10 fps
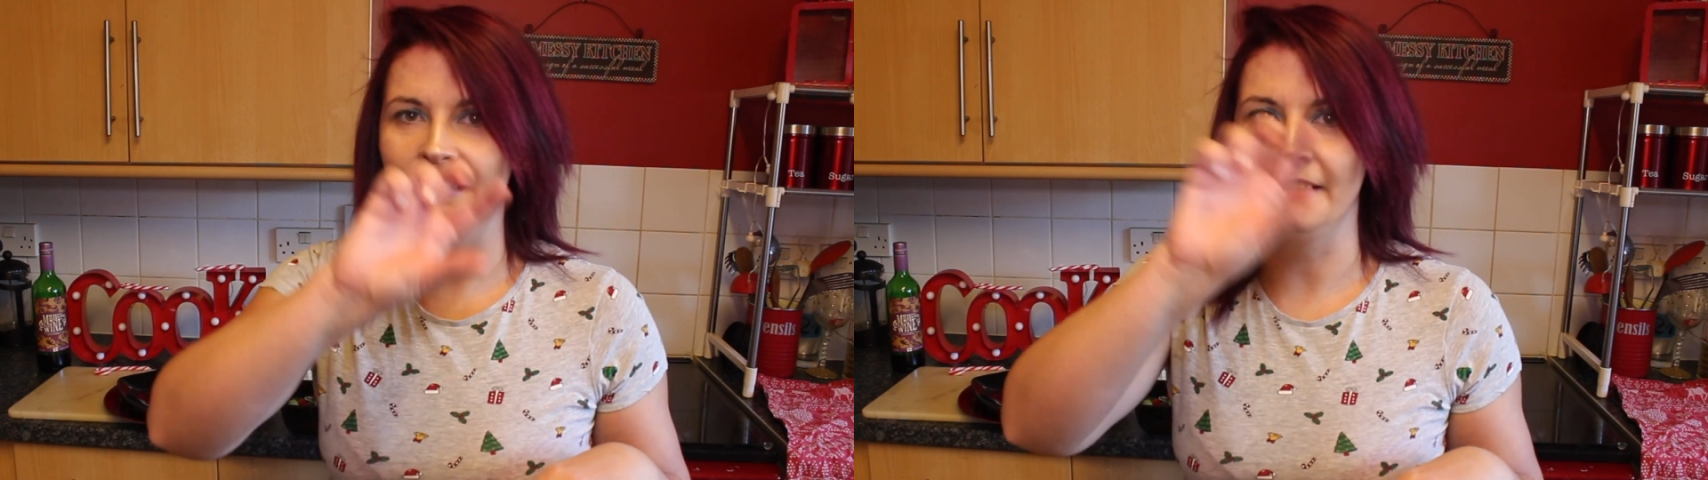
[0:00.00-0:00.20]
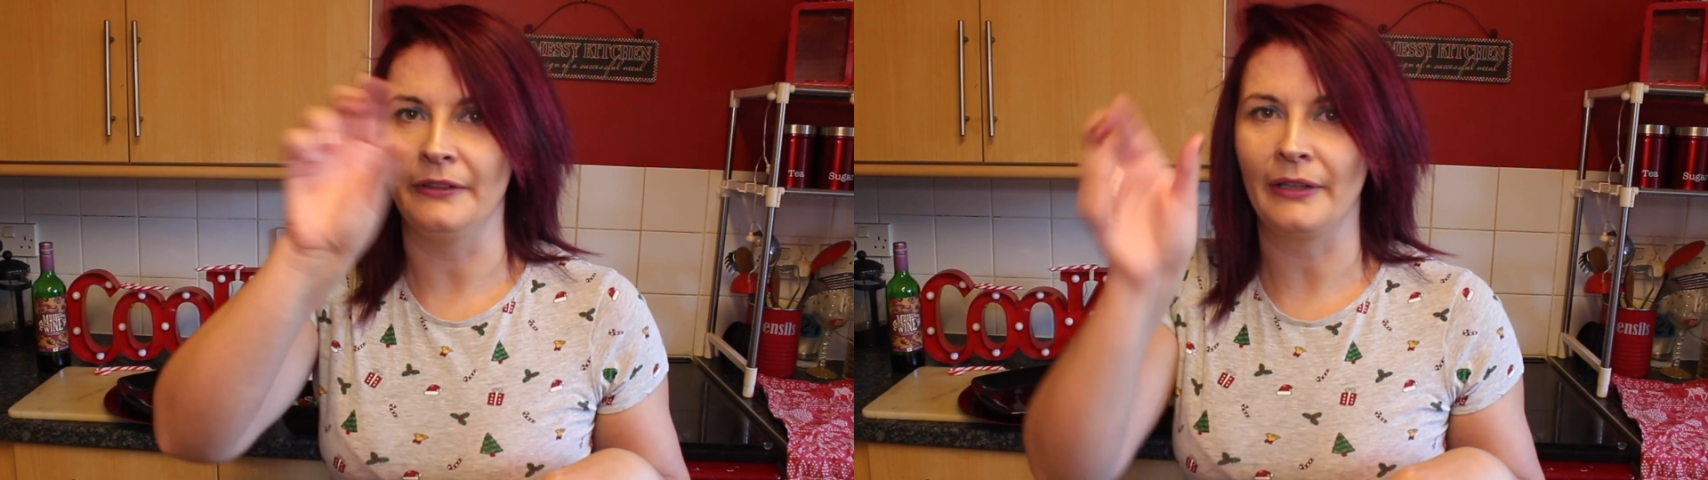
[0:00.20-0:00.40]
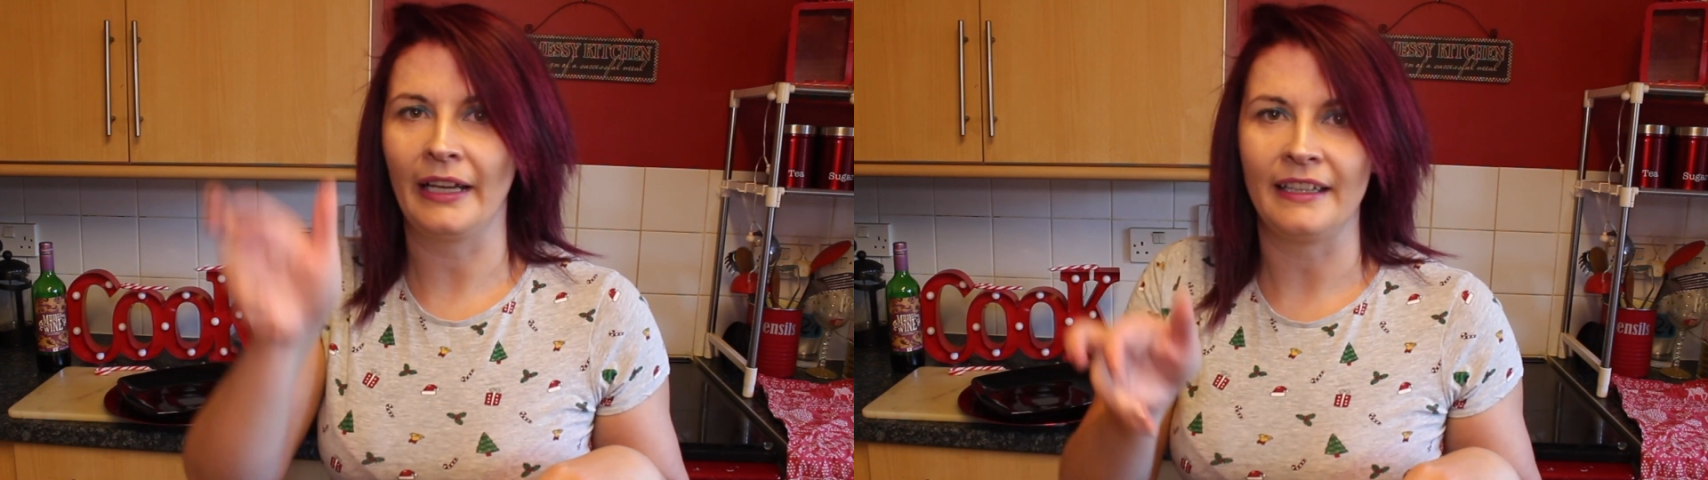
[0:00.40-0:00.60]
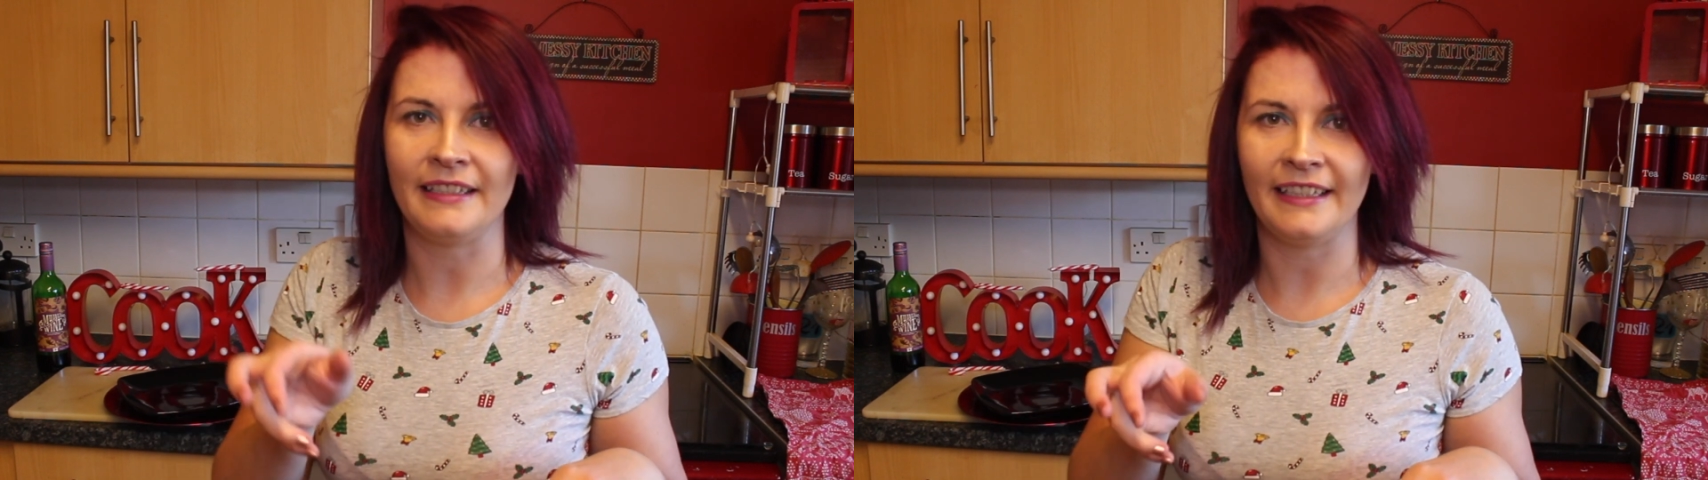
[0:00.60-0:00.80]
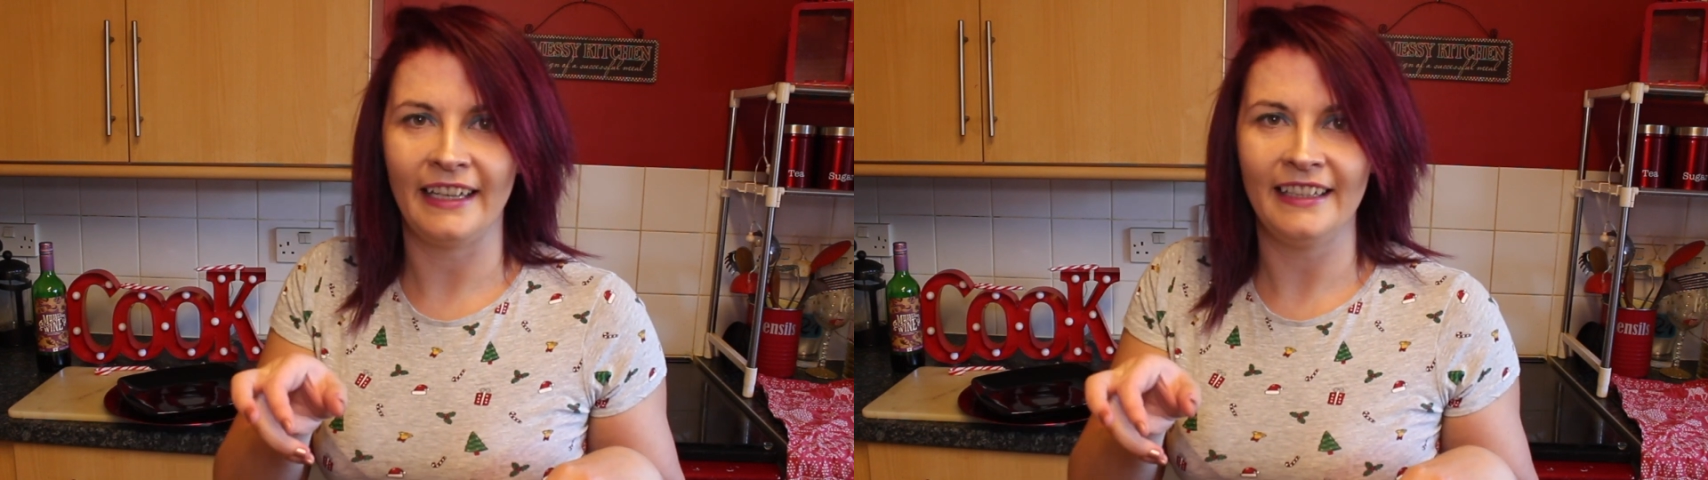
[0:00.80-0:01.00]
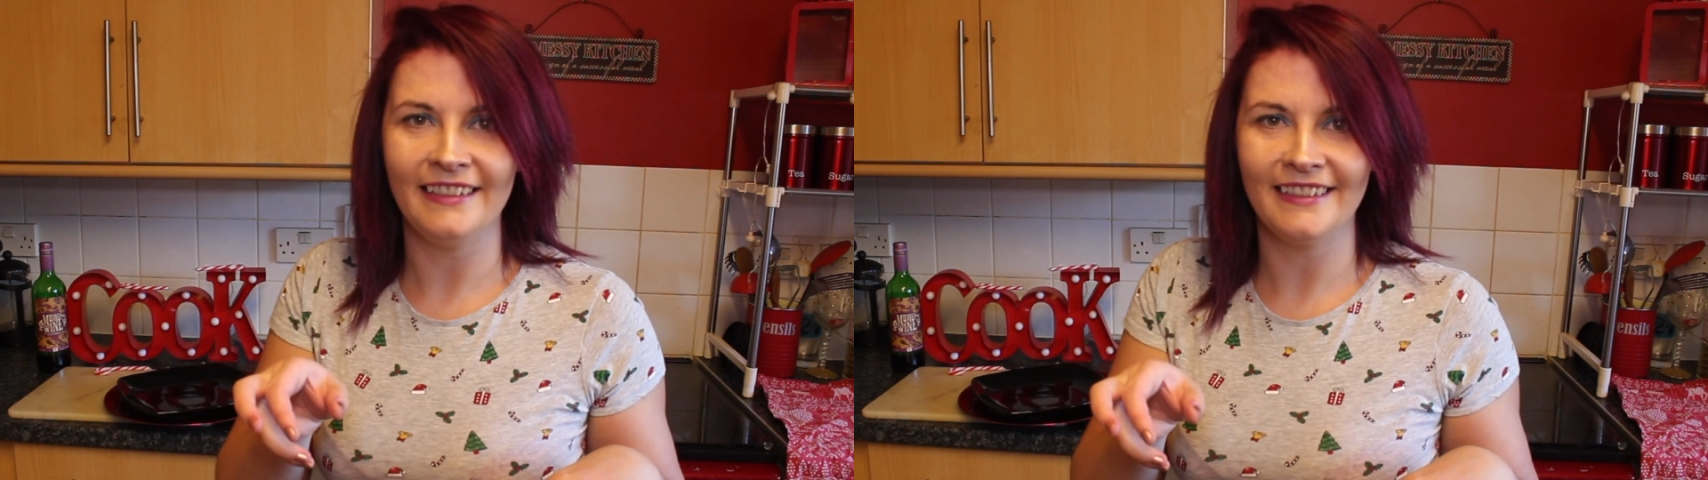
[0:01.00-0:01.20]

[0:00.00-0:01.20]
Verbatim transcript: little candy canes.